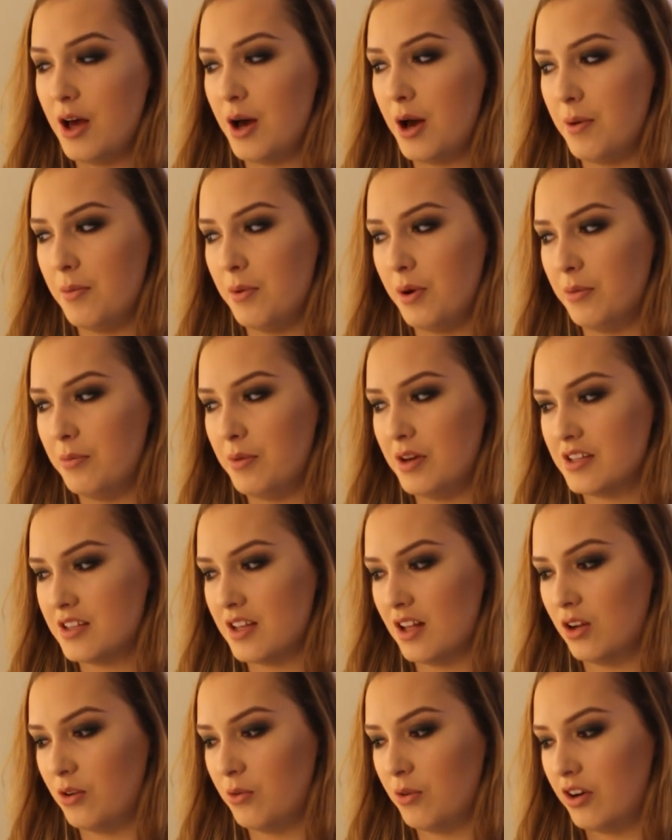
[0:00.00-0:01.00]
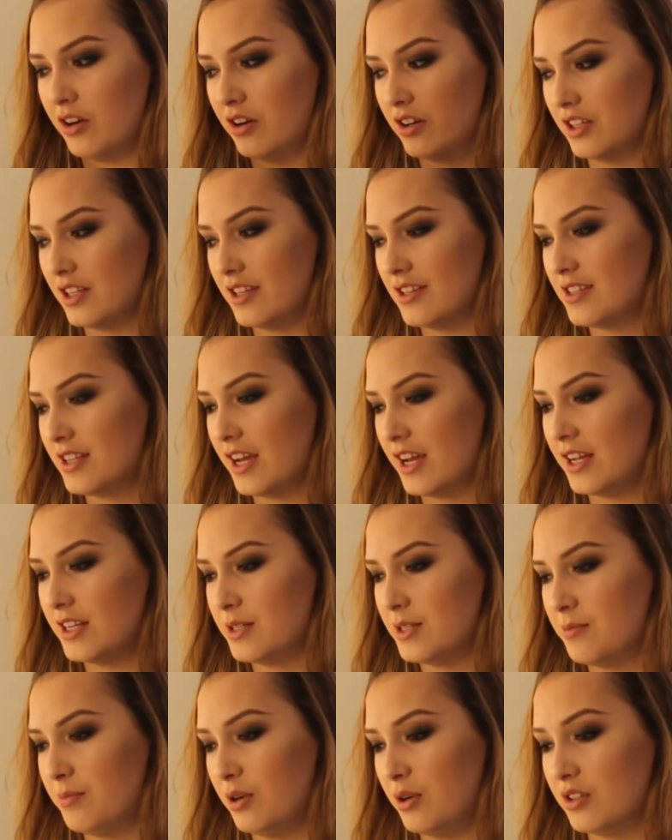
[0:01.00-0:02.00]
about micellar water at this
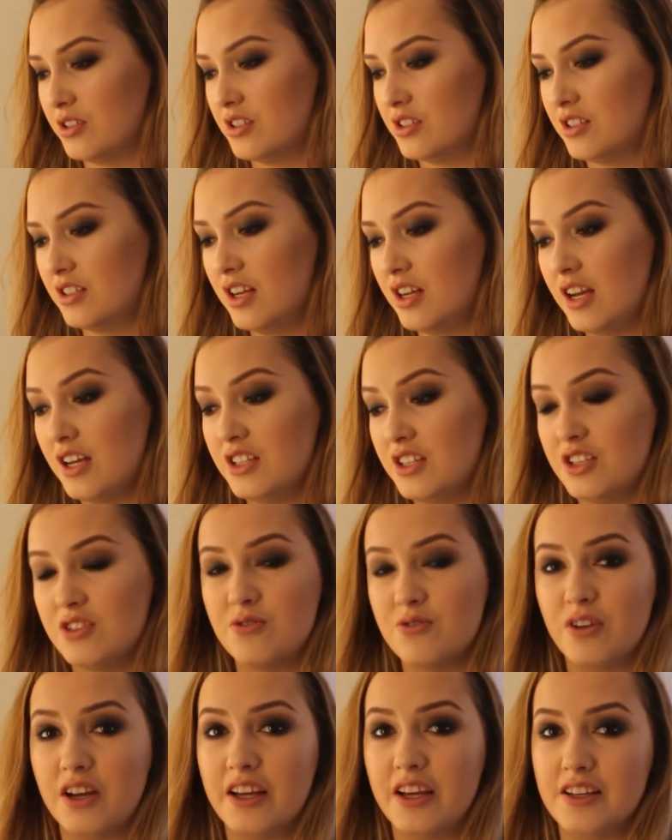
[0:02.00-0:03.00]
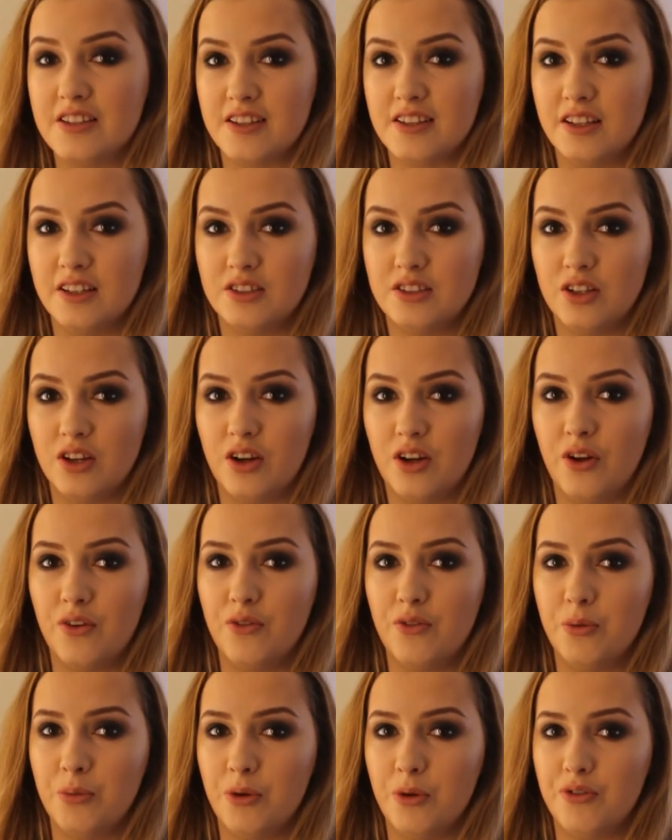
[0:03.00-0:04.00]
stage, but it's just really easy to
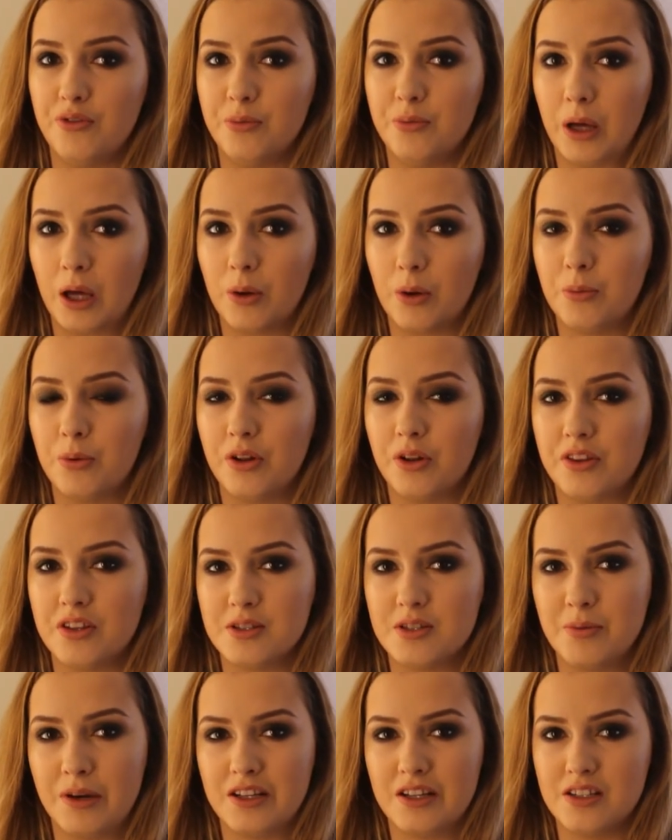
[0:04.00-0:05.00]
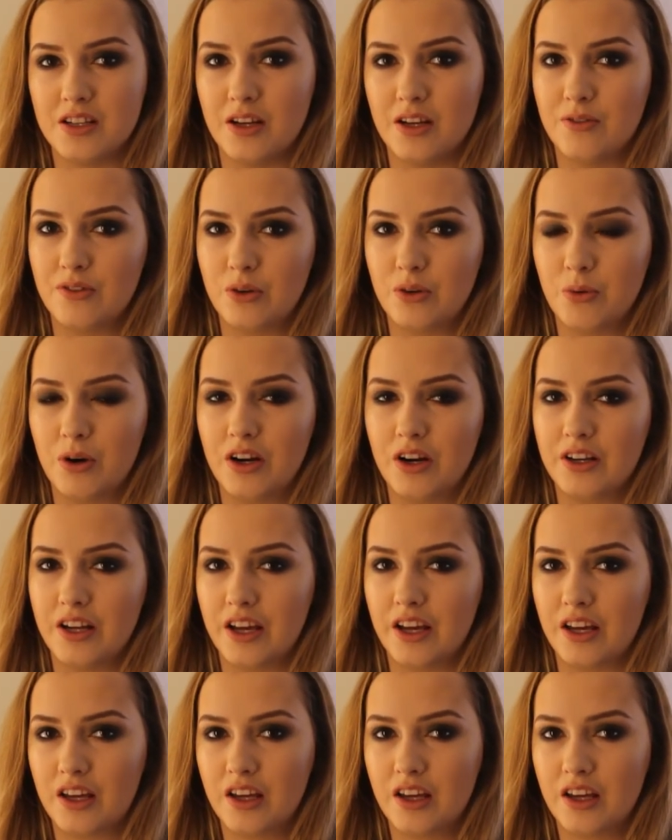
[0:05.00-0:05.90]
remove makeup with, especially if you're wearing